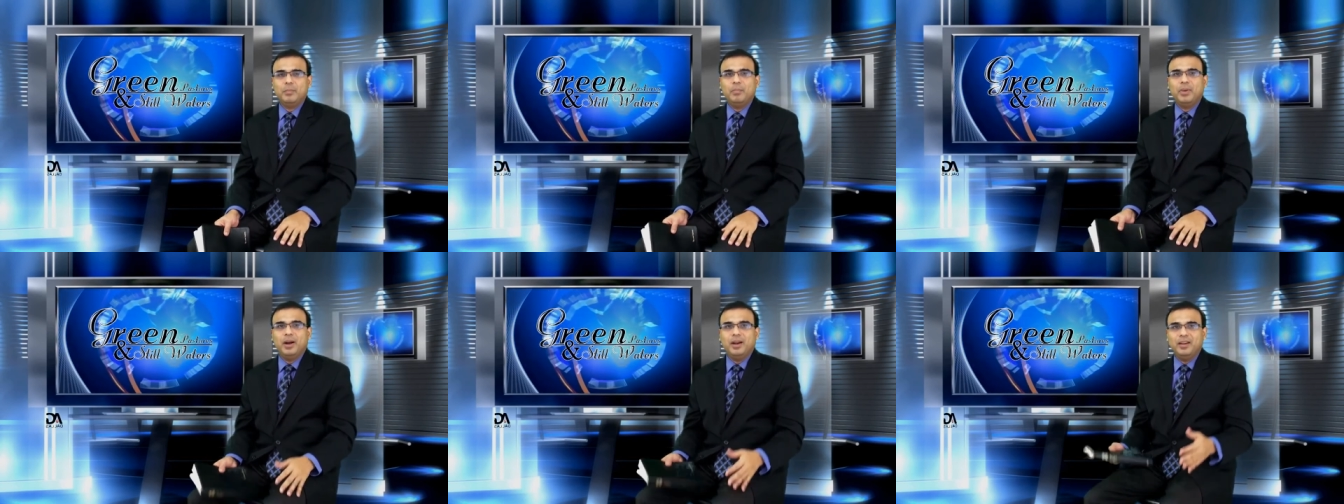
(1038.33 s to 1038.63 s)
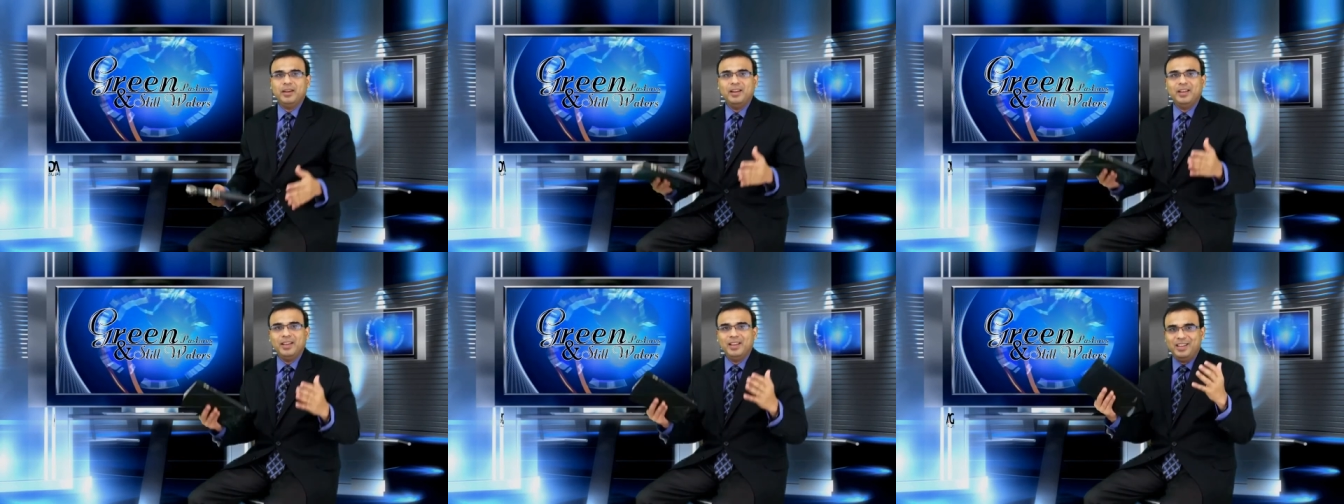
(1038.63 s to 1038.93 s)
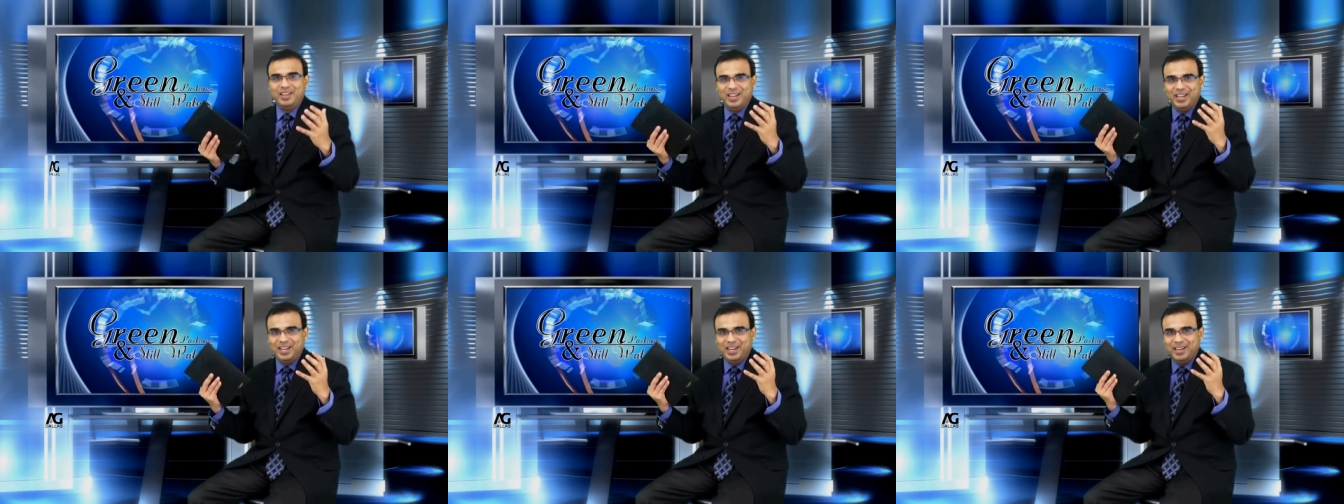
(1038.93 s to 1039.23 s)
but
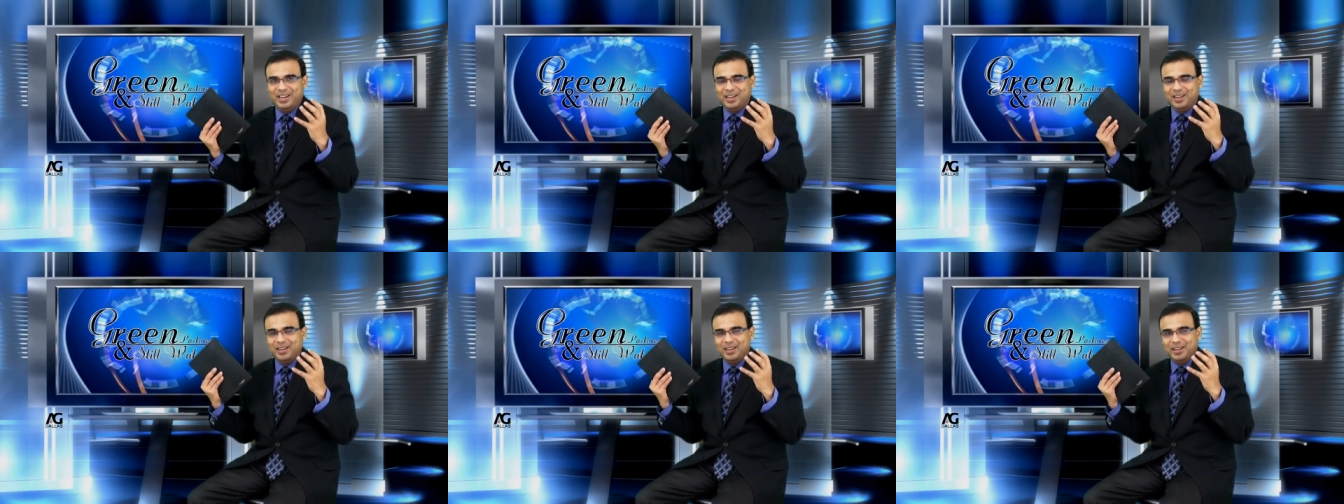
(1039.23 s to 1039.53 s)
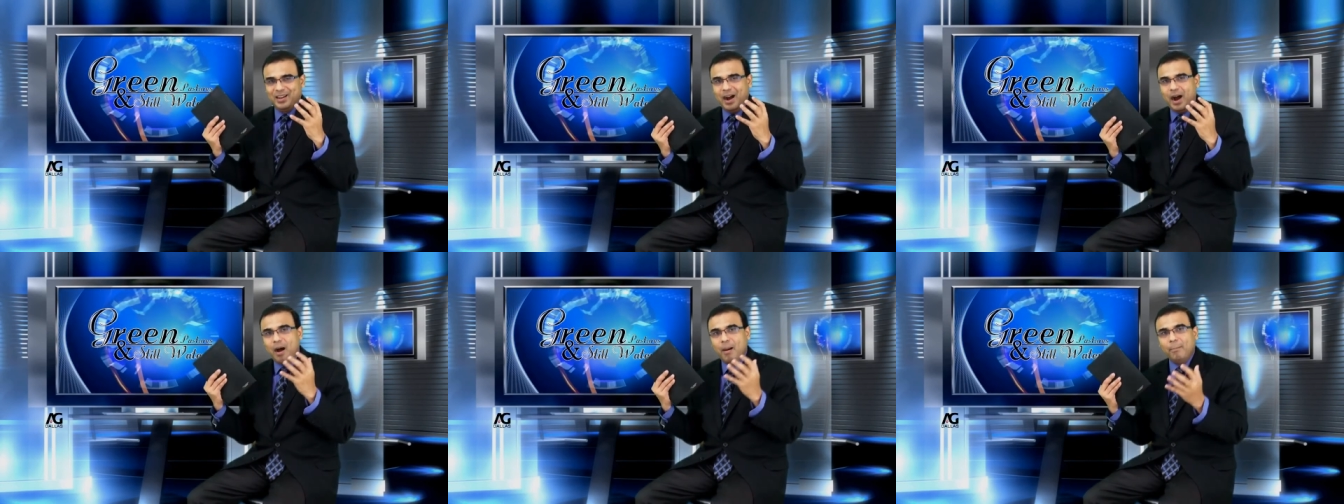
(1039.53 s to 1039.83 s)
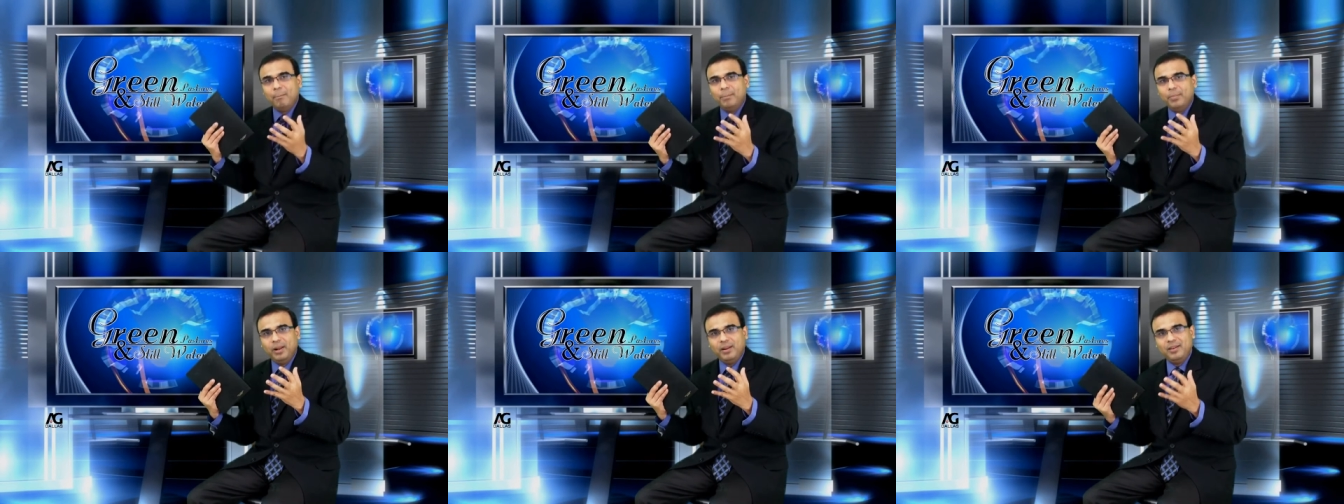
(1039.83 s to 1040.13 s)
he
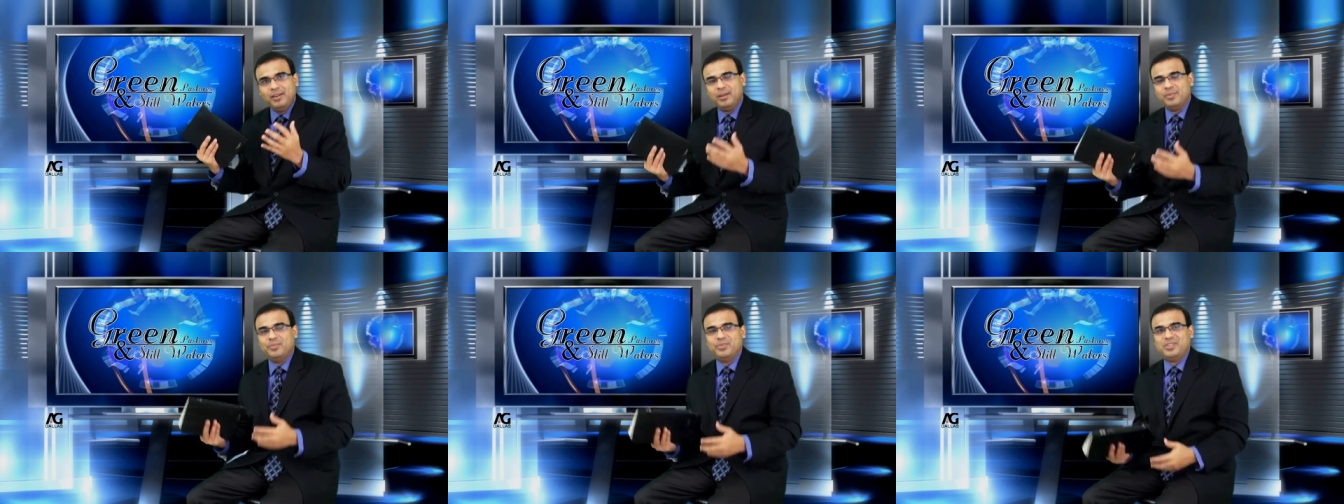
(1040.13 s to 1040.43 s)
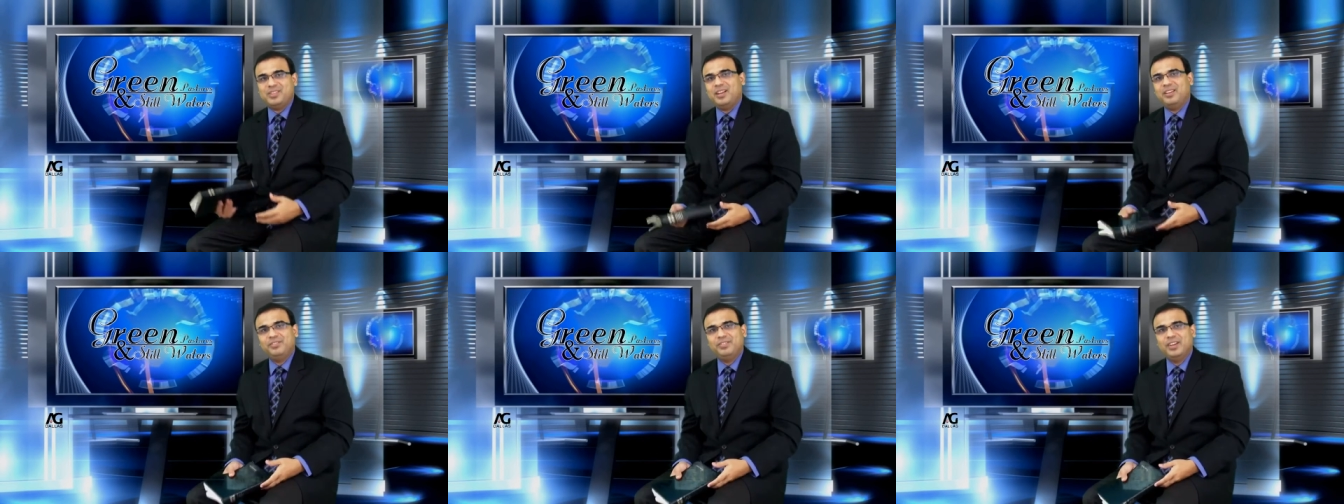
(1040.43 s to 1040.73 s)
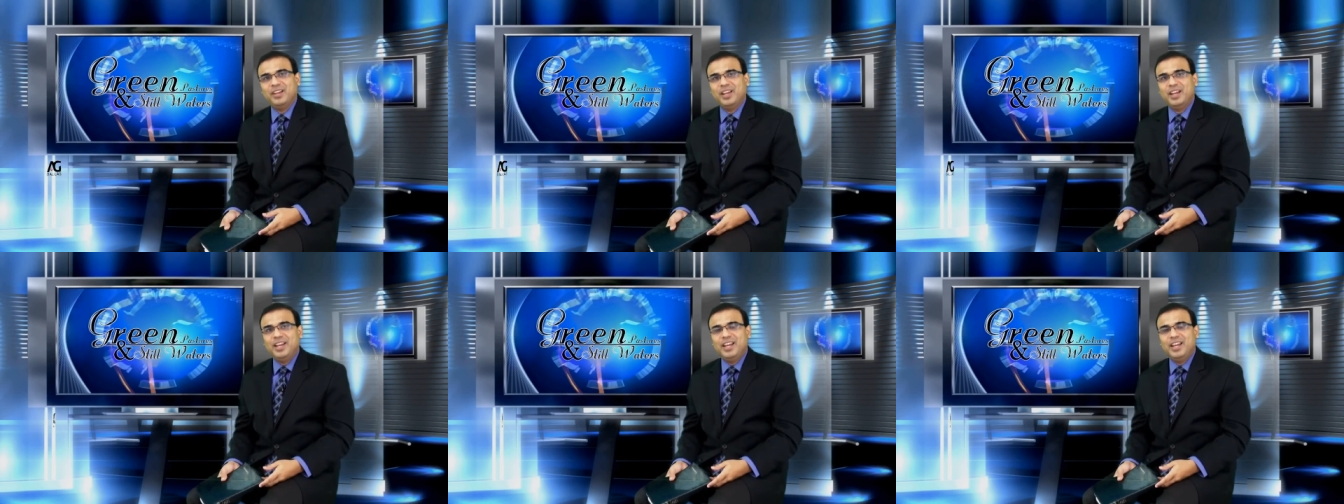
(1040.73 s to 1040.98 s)
humbled himself.